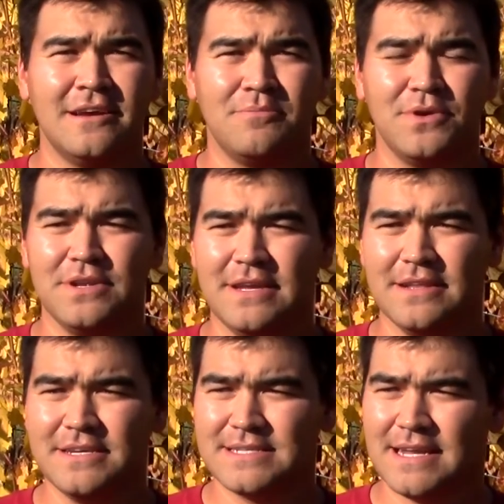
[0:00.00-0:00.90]
but
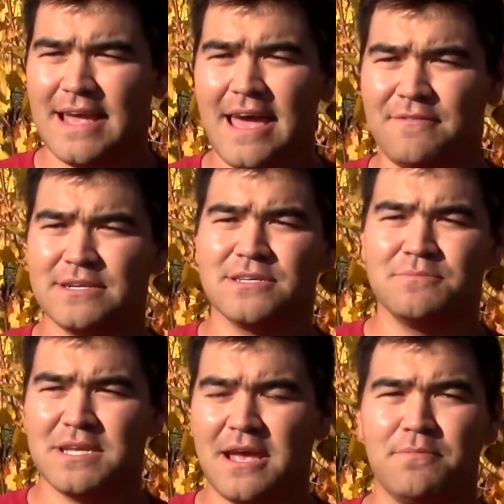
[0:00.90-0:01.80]
at least having
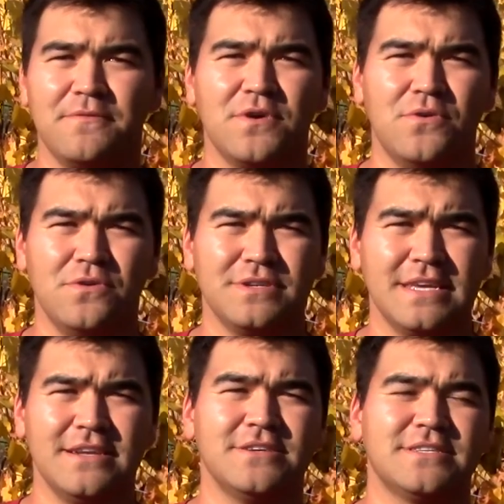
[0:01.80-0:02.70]
some type of goal and
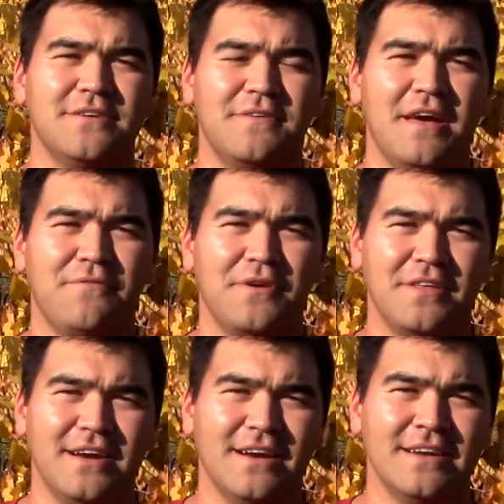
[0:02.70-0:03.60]
getting yourself halfway
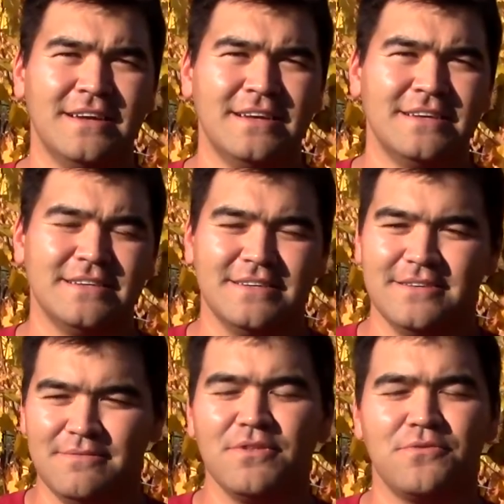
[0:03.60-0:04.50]
there,
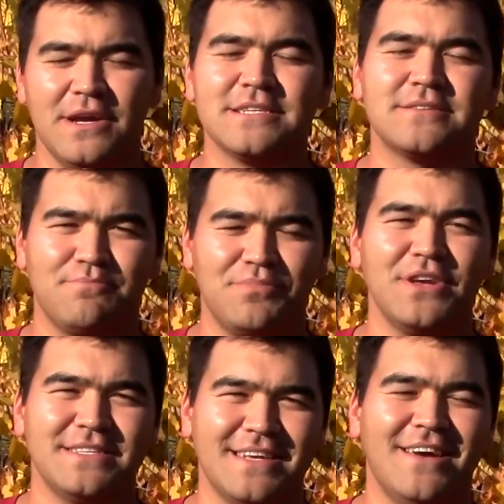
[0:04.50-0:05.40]
the rest
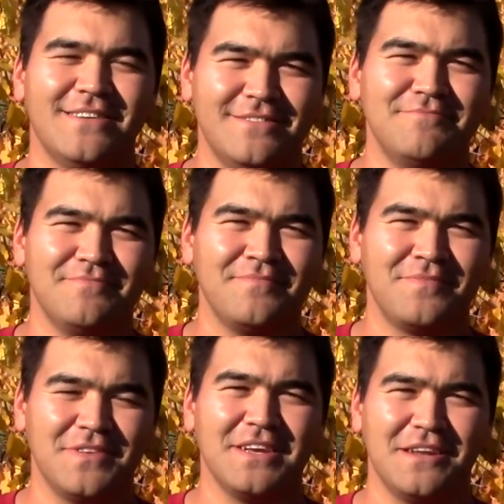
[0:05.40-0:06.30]
plays out and
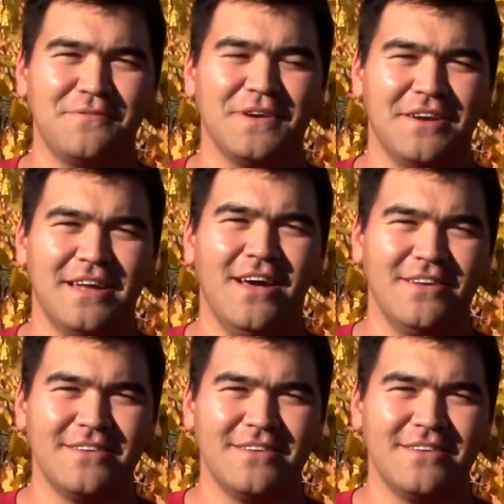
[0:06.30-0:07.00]
you get it figured out.